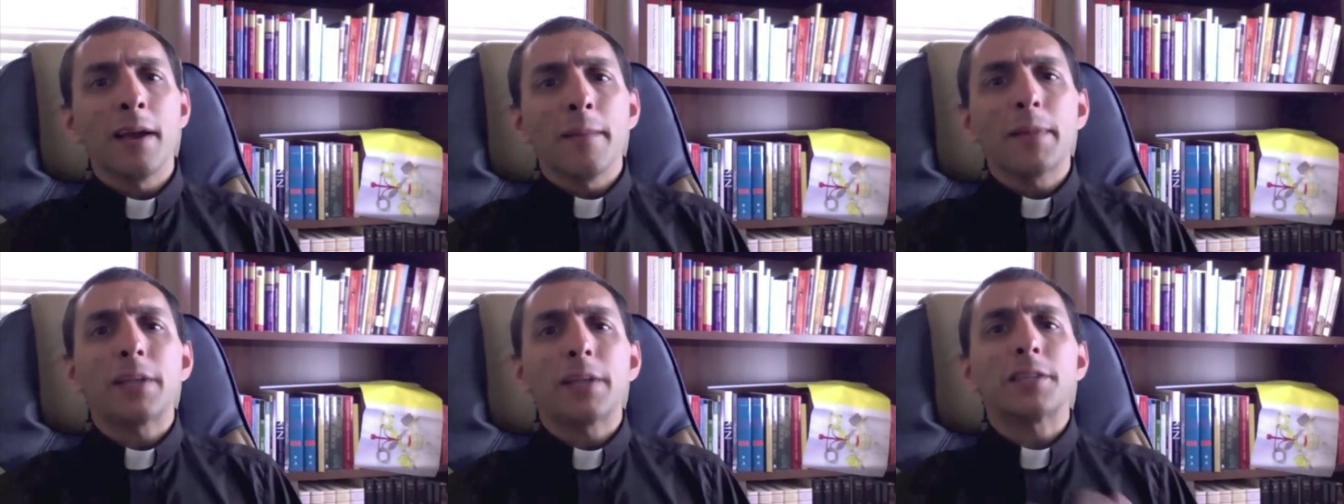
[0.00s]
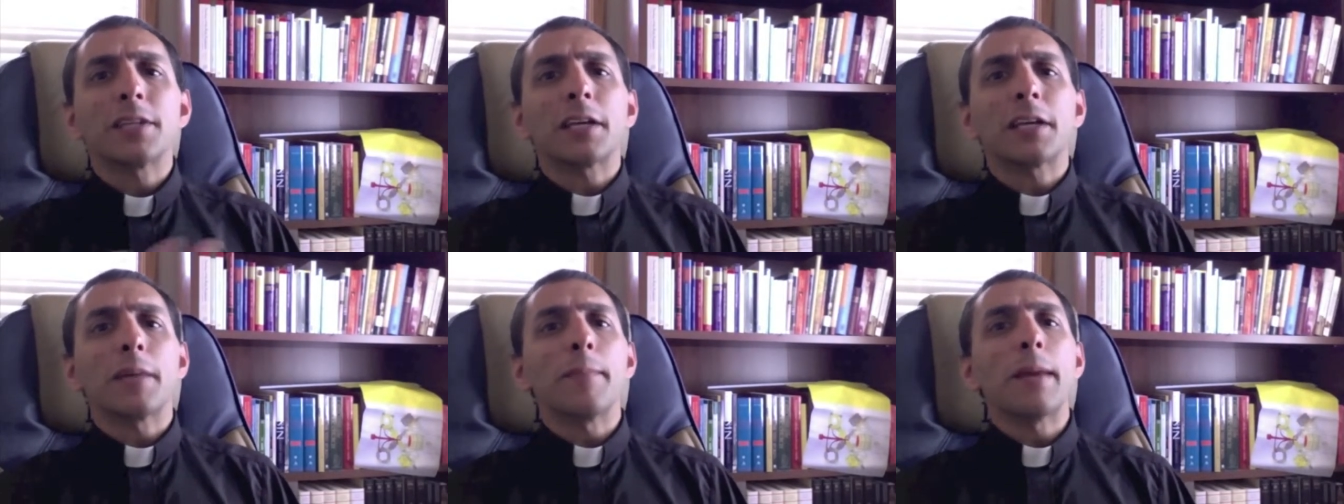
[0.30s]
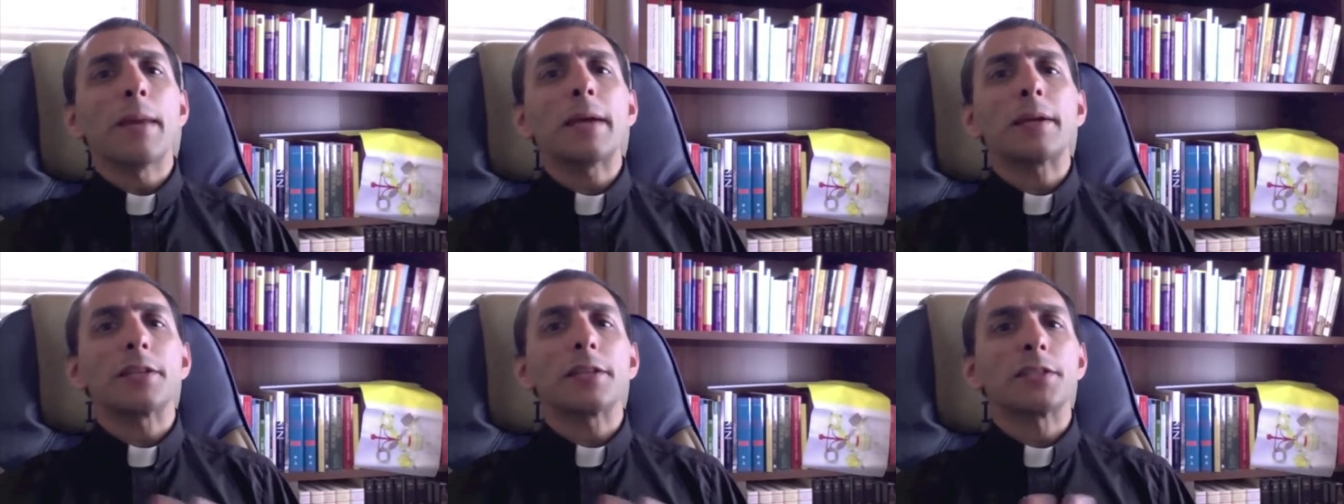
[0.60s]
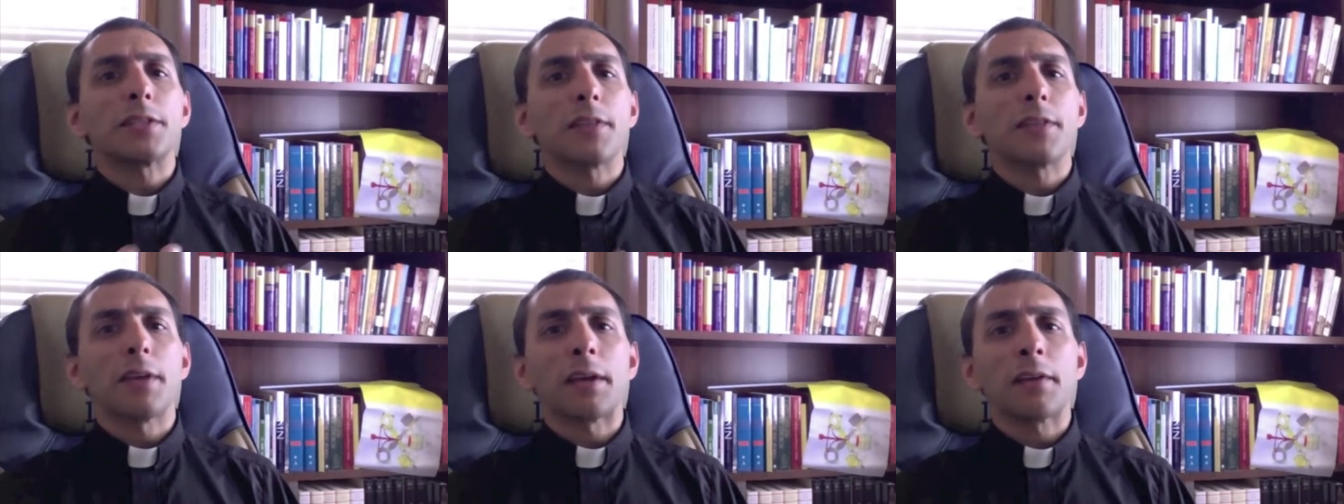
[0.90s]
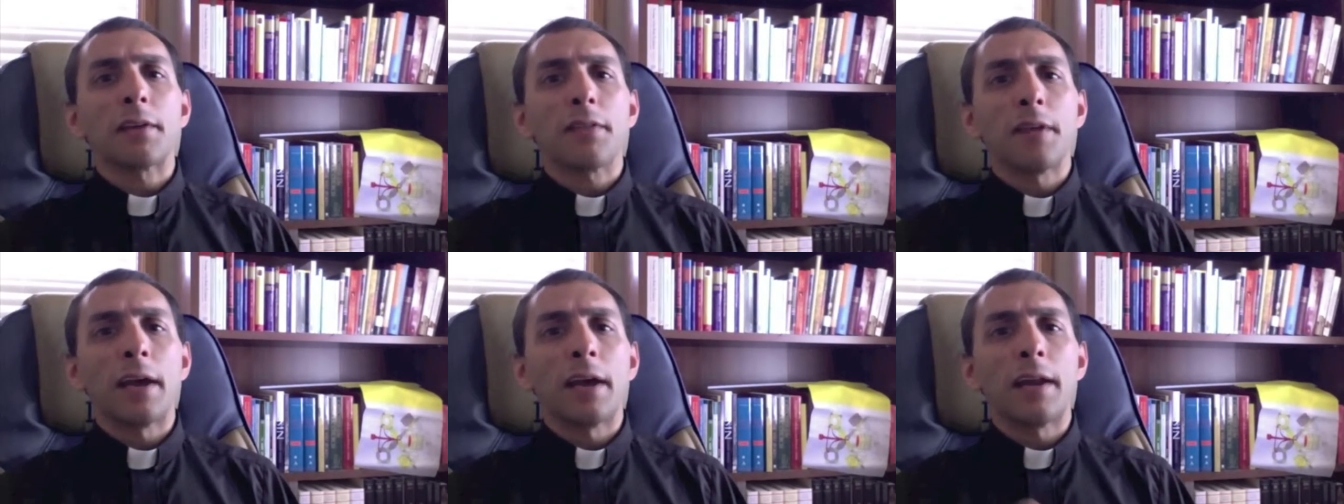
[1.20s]
because it can make us
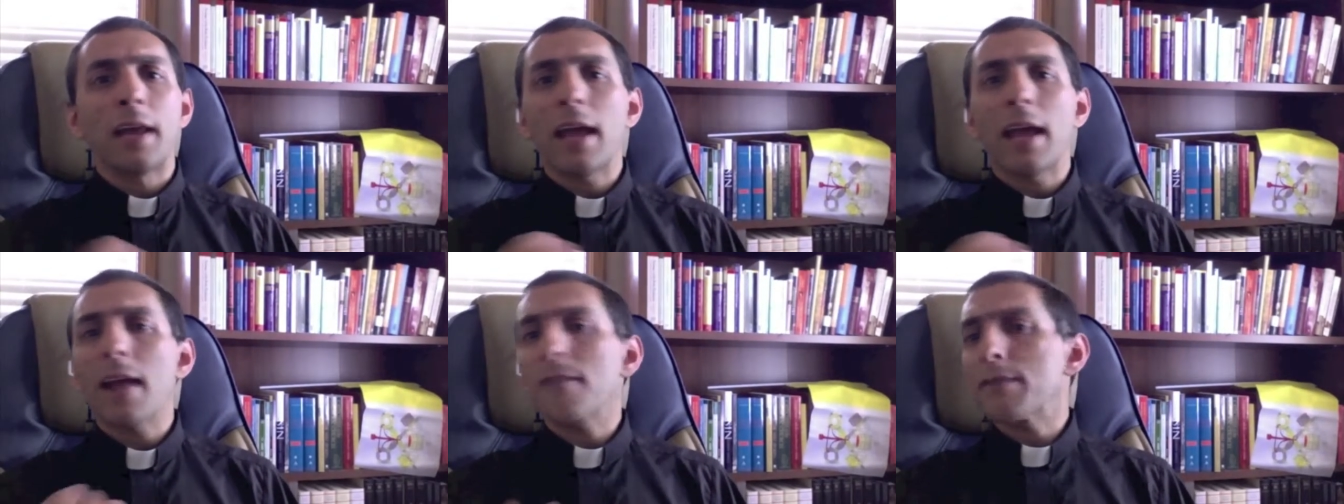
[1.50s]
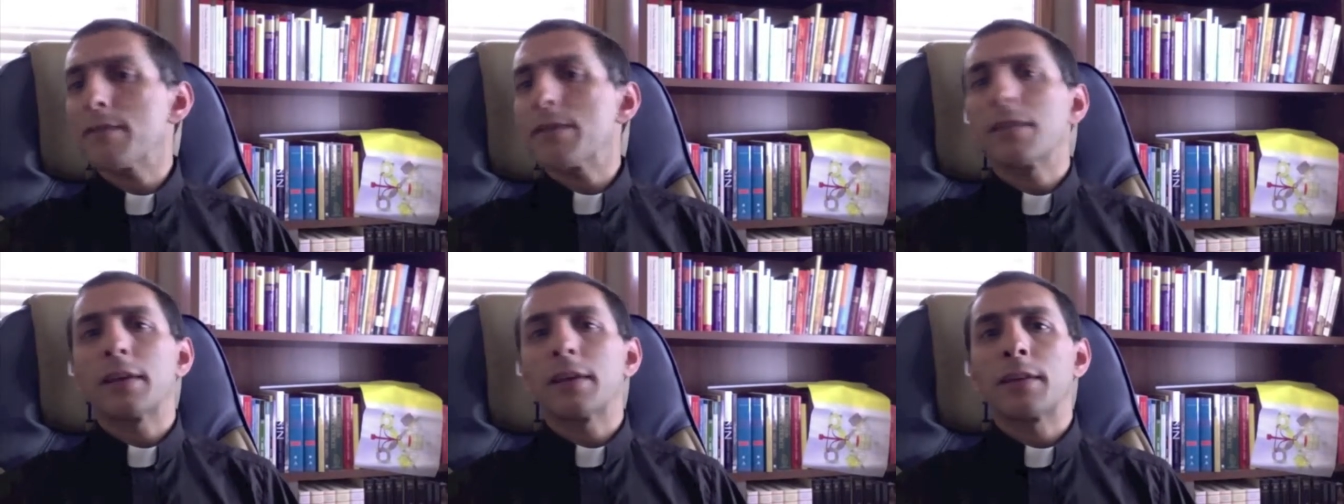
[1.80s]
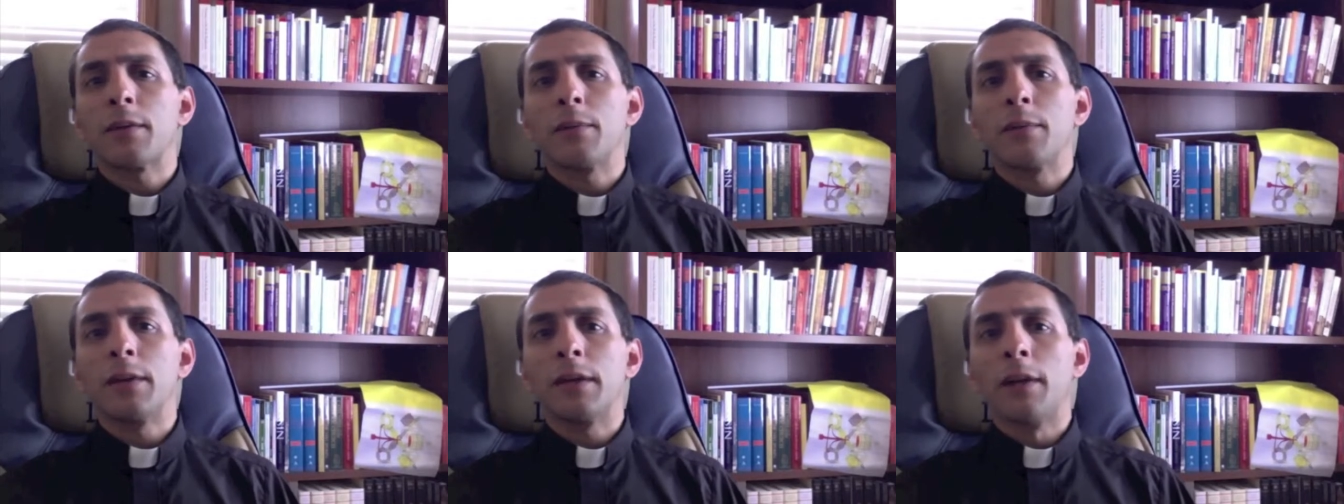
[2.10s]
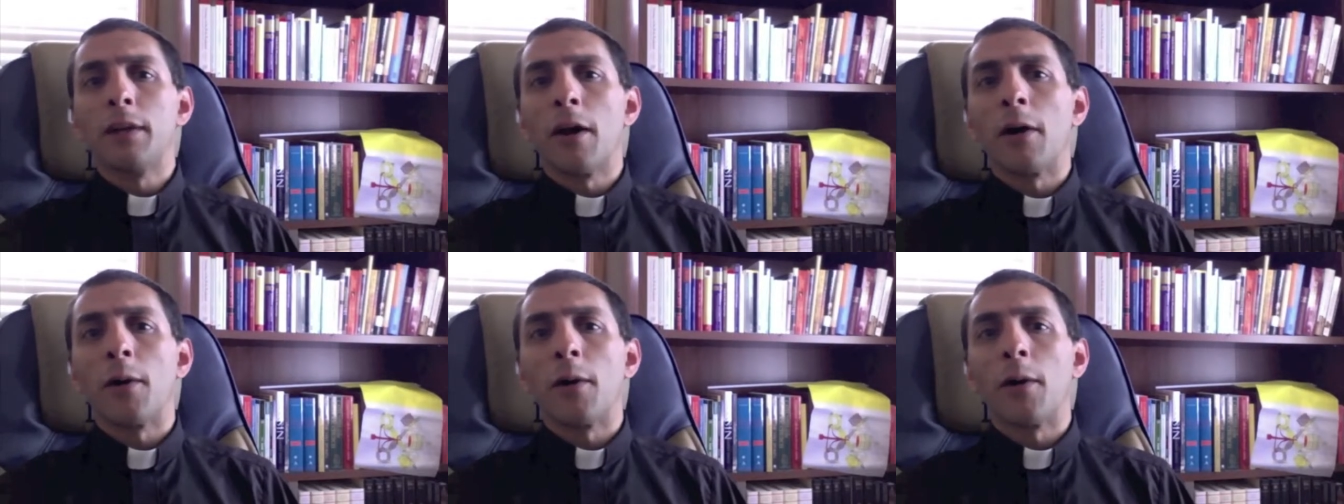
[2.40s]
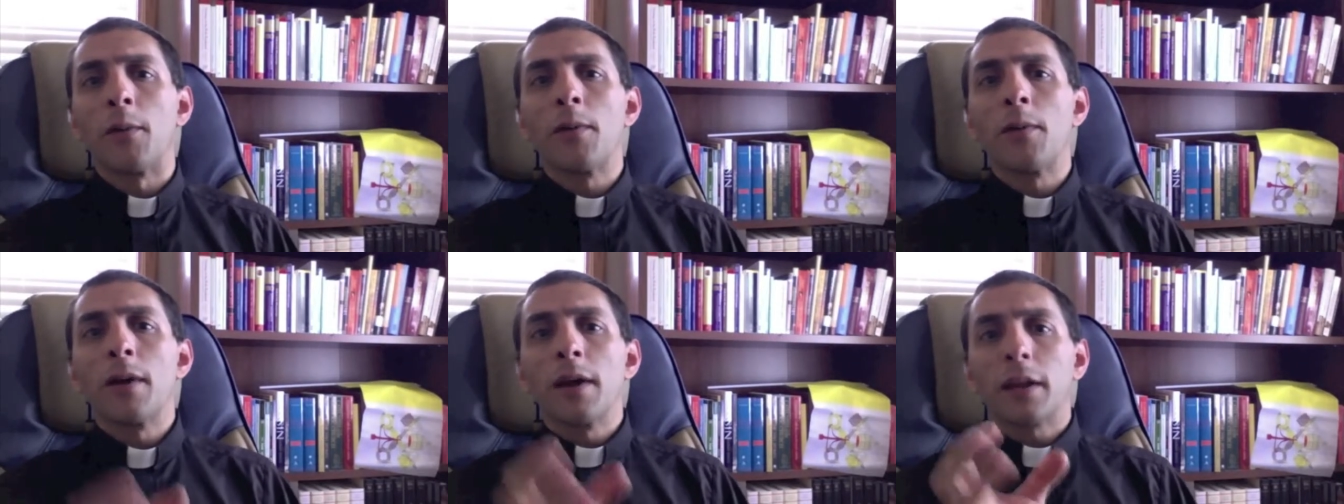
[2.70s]
think that everything that we
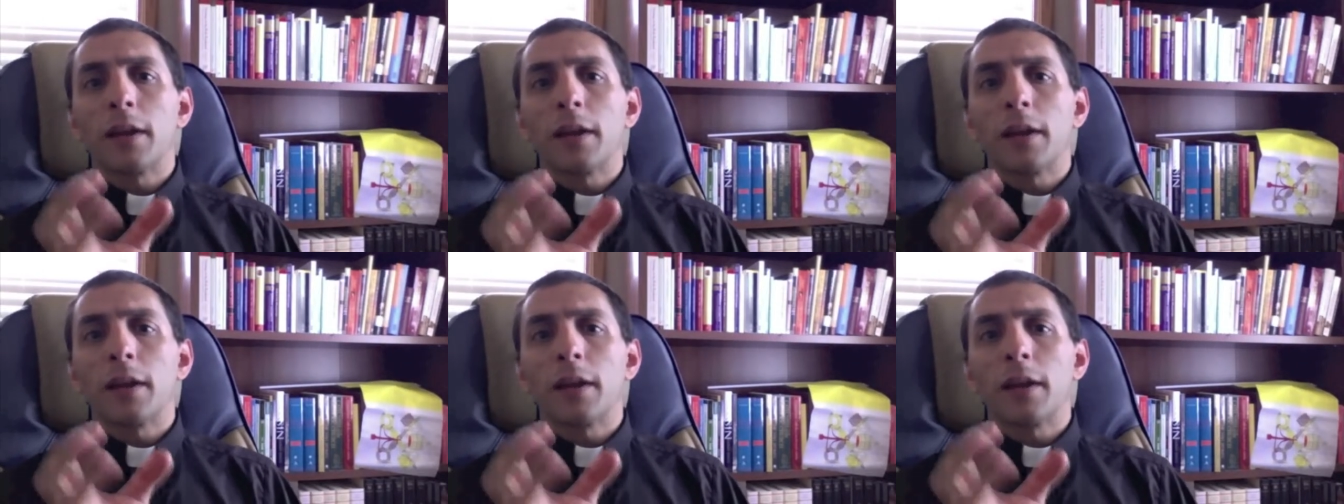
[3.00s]
know